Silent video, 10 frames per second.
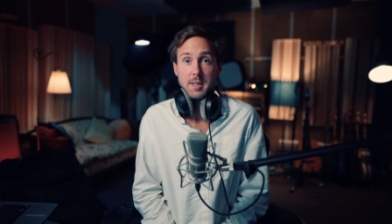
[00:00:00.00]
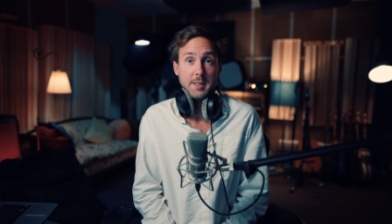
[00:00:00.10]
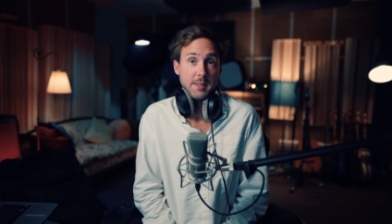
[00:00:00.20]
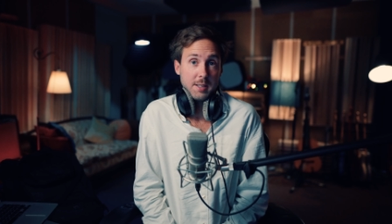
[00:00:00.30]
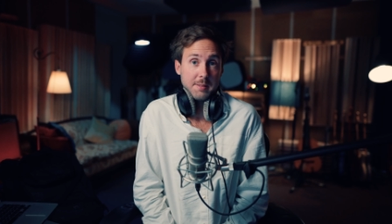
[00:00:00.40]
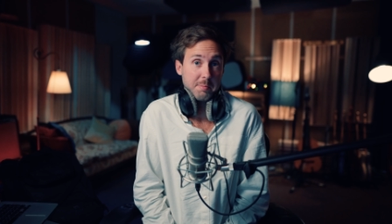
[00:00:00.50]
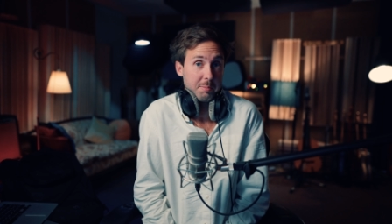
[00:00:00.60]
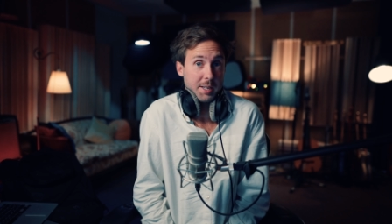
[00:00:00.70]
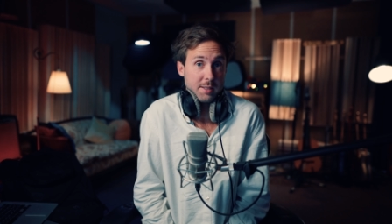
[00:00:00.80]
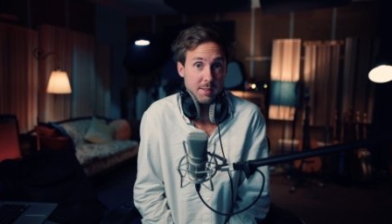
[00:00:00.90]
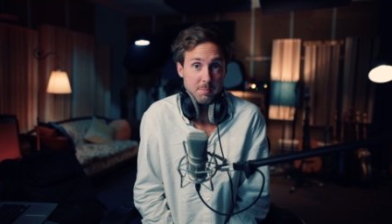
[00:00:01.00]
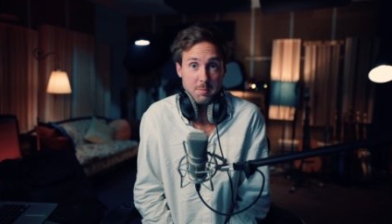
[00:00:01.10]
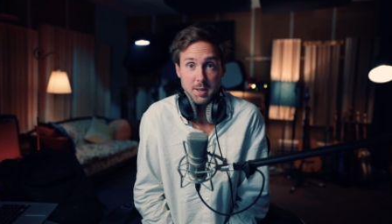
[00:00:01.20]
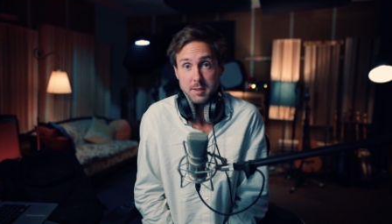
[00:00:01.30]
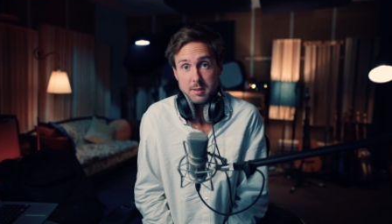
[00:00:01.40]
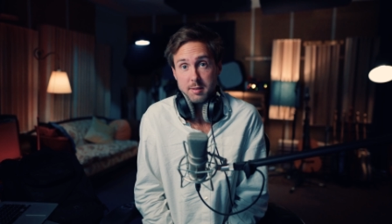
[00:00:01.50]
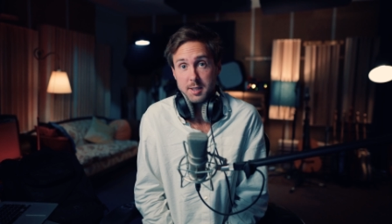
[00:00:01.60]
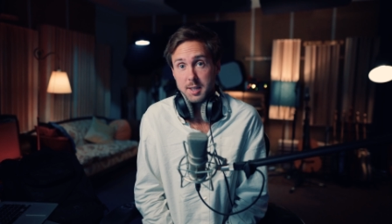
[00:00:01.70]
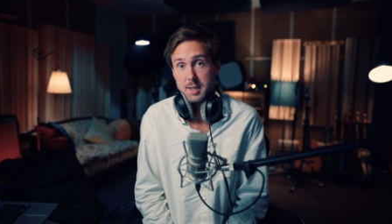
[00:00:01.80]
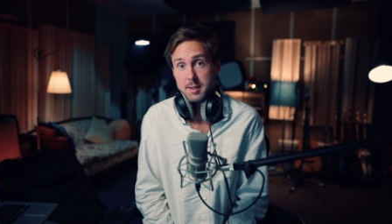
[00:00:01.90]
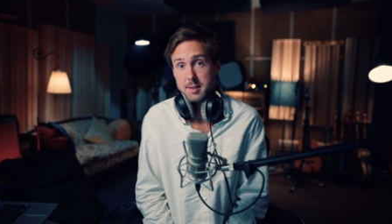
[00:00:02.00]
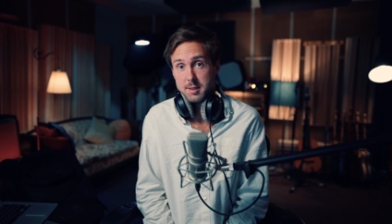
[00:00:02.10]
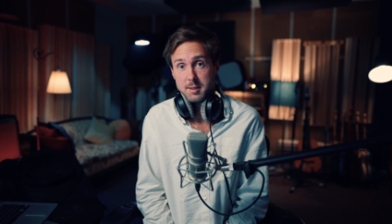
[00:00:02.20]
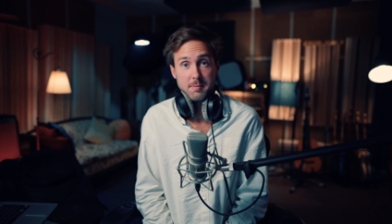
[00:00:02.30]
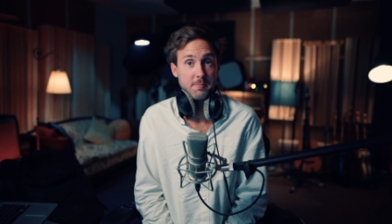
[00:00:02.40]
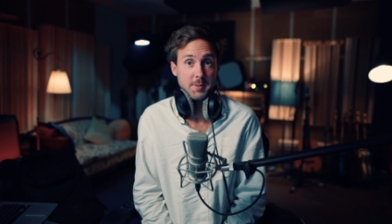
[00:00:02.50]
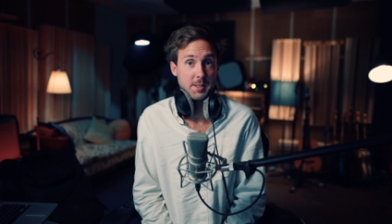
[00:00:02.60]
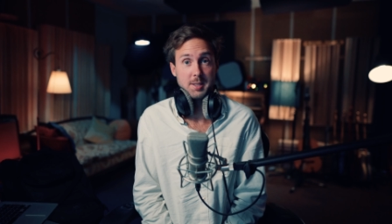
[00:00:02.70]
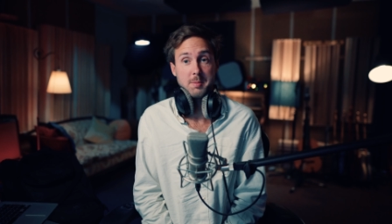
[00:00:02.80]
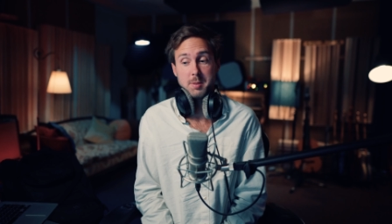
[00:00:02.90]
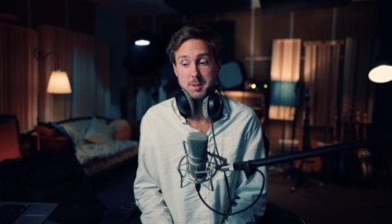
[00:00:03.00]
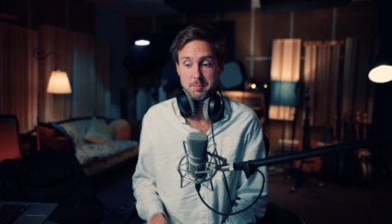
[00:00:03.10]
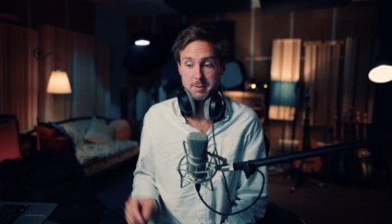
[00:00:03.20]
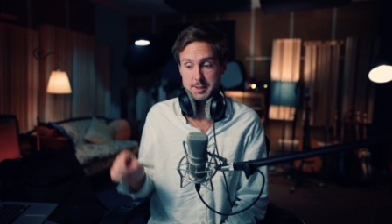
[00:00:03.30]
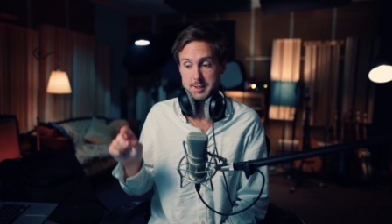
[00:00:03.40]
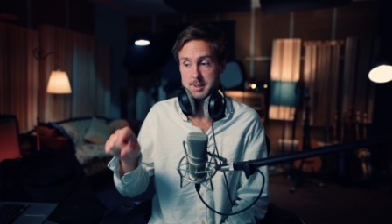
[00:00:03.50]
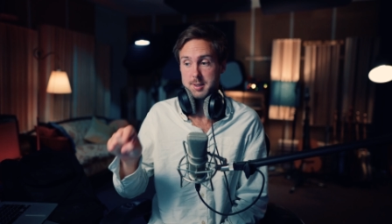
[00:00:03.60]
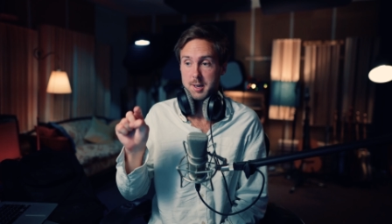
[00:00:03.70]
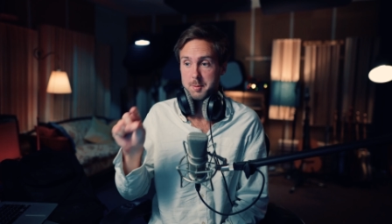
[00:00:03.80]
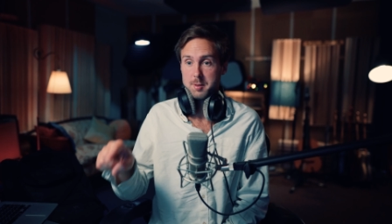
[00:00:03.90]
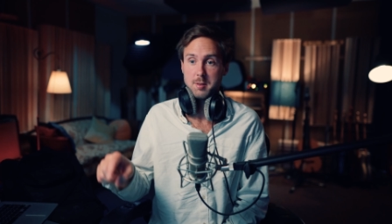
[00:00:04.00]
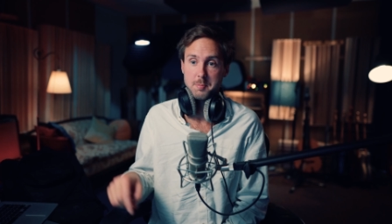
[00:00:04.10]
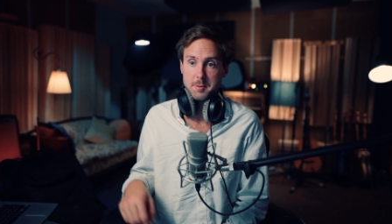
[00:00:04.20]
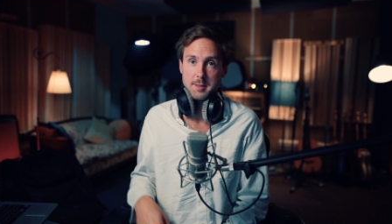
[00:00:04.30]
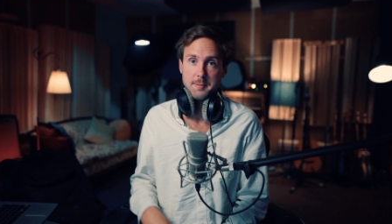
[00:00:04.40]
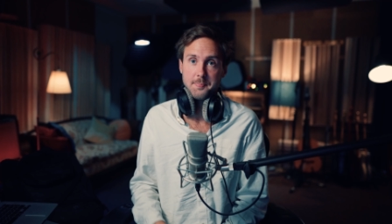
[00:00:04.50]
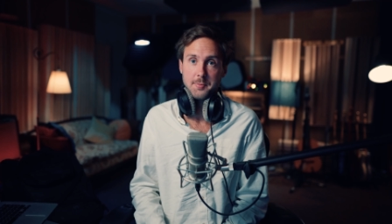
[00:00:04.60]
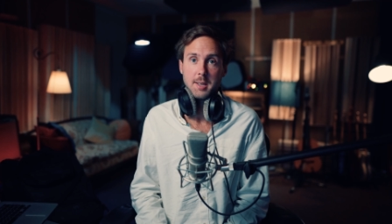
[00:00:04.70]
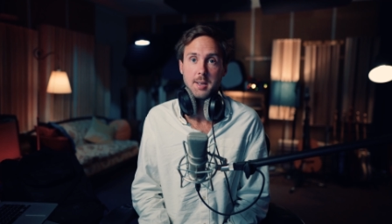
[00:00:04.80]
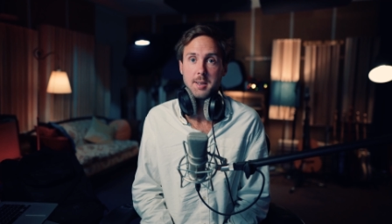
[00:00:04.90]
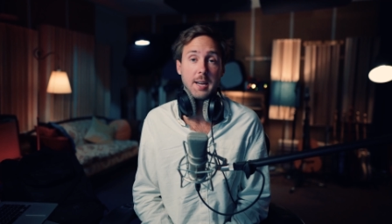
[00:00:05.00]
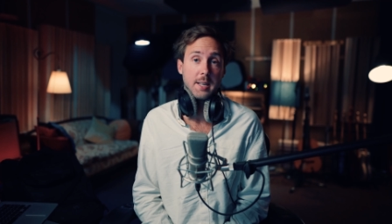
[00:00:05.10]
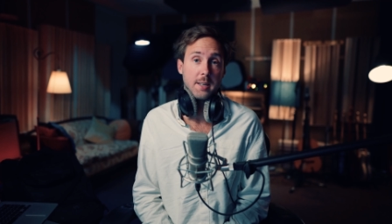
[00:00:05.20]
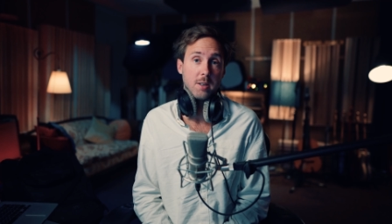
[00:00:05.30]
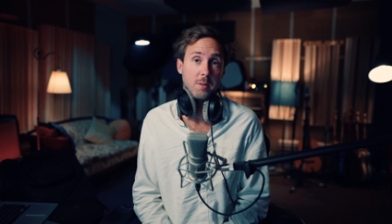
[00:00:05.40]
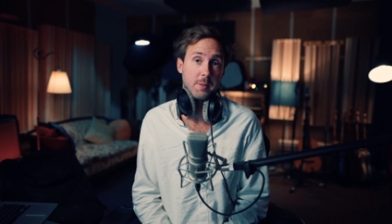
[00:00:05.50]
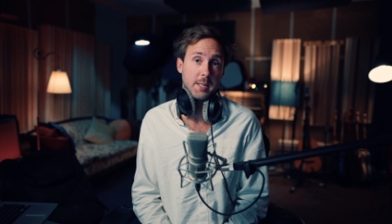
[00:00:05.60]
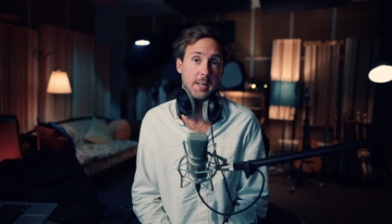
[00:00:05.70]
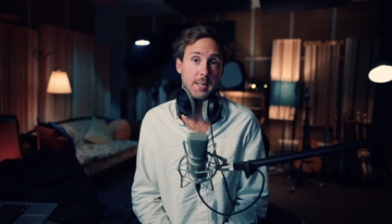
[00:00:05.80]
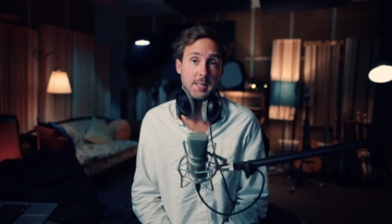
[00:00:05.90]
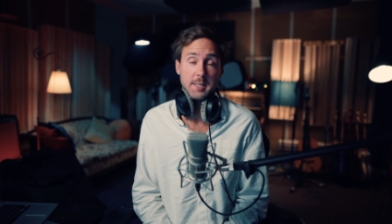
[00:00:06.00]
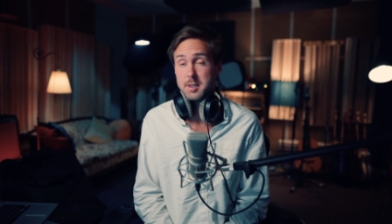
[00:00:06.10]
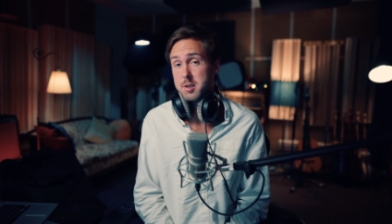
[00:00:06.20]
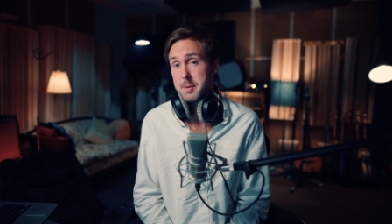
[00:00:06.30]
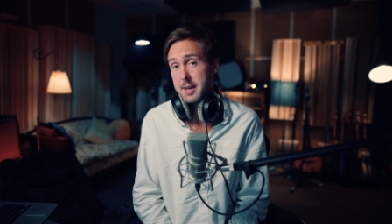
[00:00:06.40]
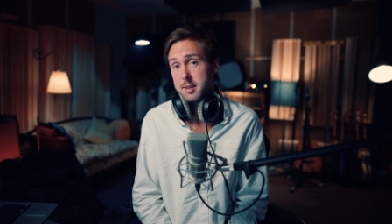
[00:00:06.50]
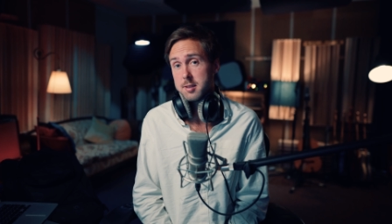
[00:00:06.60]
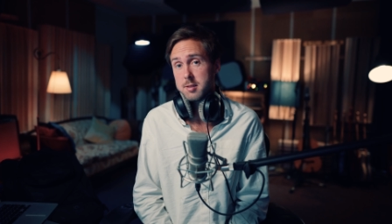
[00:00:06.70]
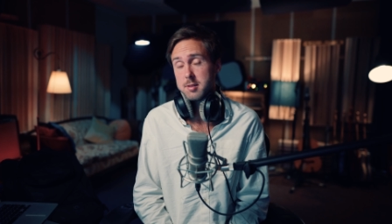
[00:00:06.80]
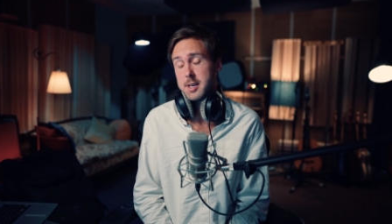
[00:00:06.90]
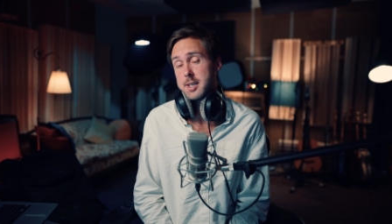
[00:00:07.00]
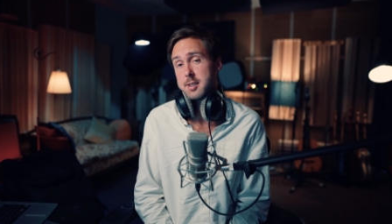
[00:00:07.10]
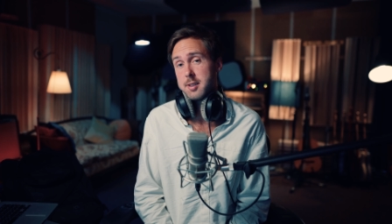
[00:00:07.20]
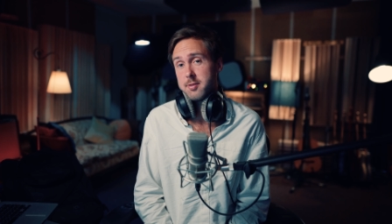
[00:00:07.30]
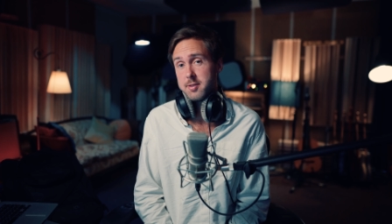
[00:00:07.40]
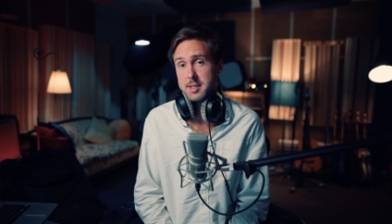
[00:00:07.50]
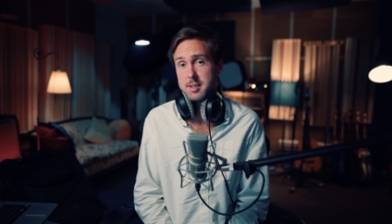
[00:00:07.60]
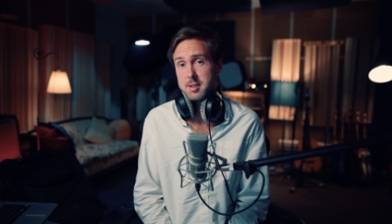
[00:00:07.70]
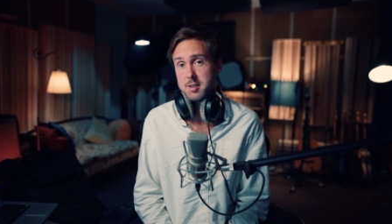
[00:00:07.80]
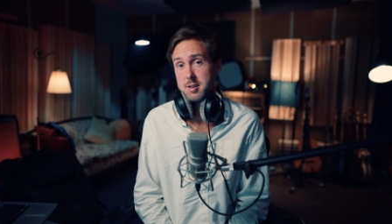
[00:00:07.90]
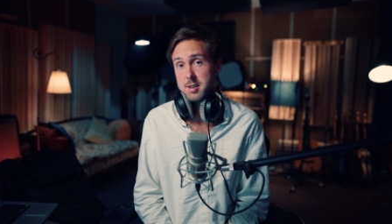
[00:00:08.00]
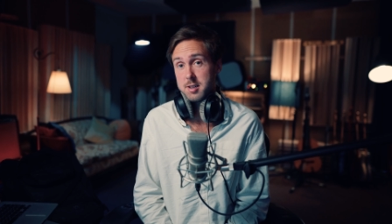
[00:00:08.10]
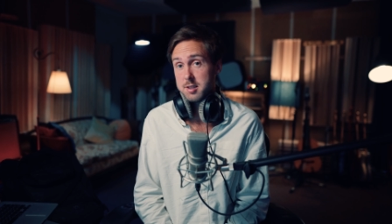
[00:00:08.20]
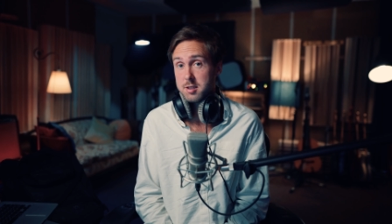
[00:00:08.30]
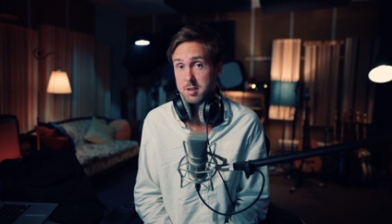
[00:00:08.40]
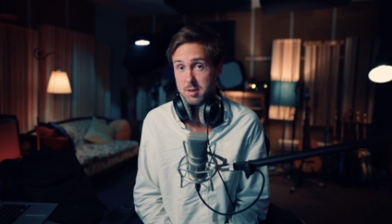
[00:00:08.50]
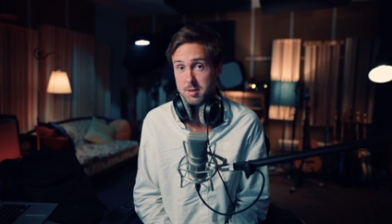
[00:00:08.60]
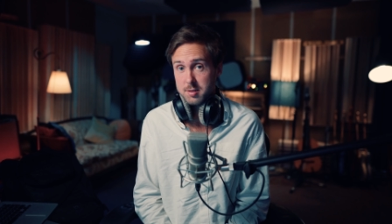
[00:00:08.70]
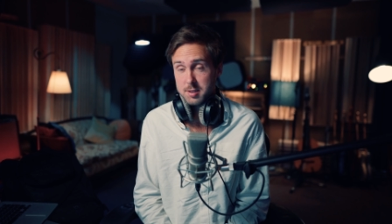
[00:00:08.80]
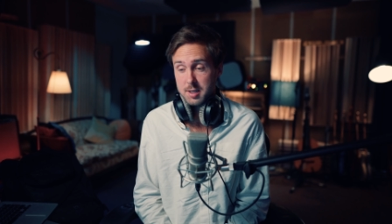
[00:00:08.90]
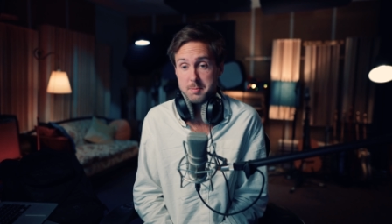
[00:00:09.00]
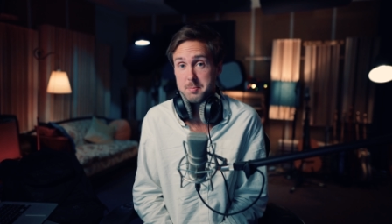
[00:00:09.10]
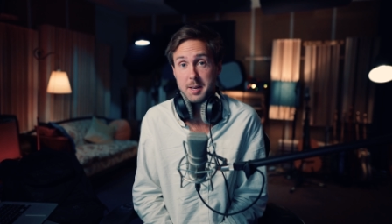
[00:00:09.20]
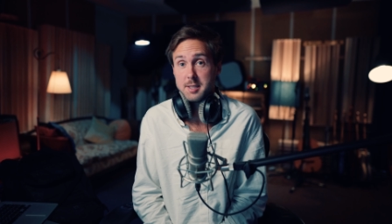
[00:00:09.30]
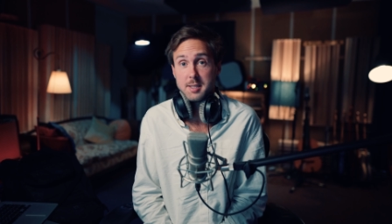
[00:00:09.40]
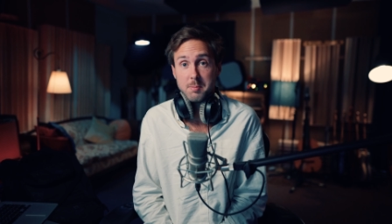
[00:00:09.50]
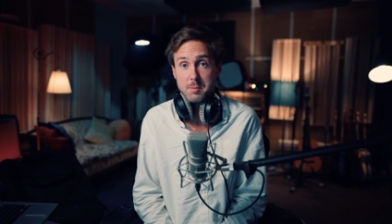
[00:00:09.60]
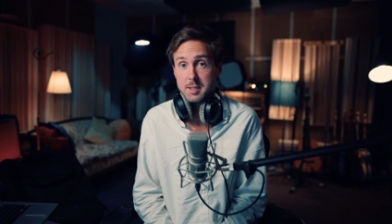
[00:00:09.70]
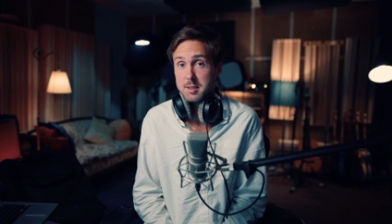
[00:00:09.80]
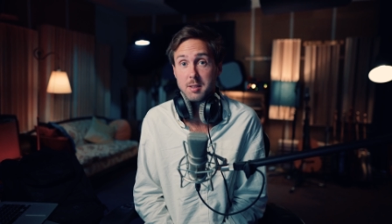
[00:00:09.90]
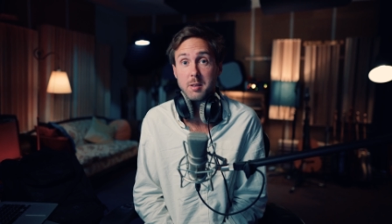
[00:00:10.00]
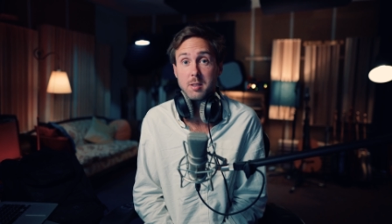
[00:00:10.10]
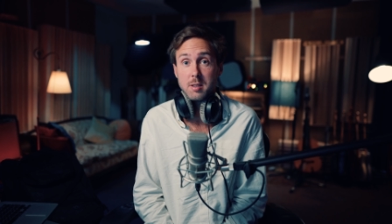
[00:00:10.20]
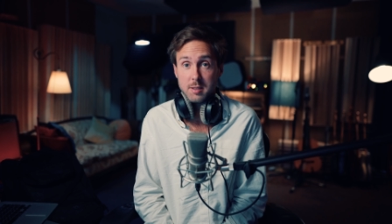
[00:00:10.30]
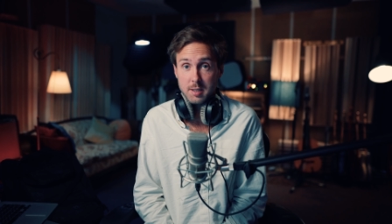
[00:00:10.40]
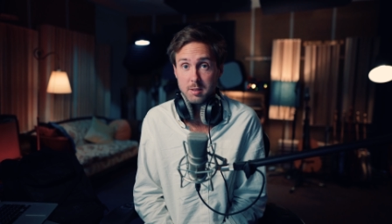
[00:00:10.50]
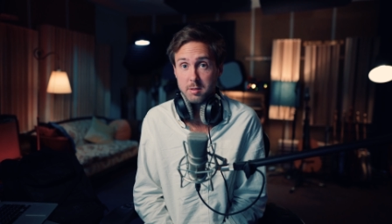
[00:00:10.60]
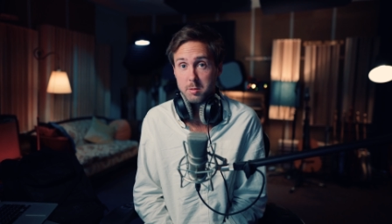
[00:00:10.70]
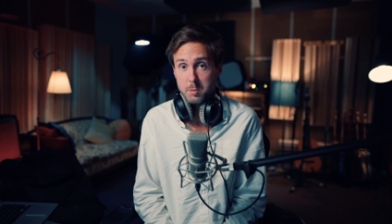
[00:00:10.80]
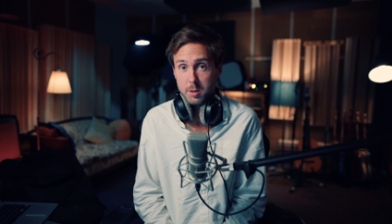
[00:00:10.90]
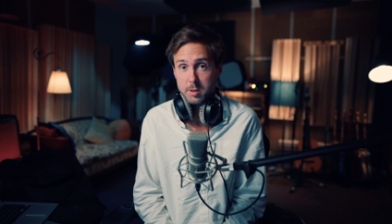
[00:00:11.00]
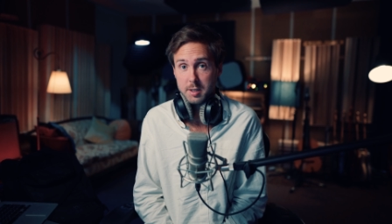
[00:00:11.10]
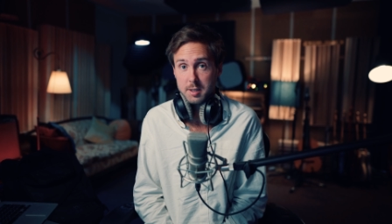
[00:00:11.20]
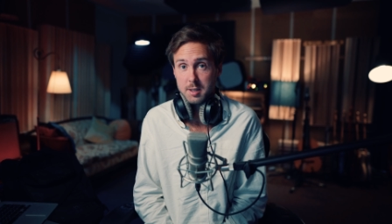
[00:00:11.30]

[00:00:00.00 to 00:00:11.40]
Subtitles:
And then mix and mastering, and then simply pressing the upload button. And I hope that I can inspire you to actually finish your songs by simply continue working.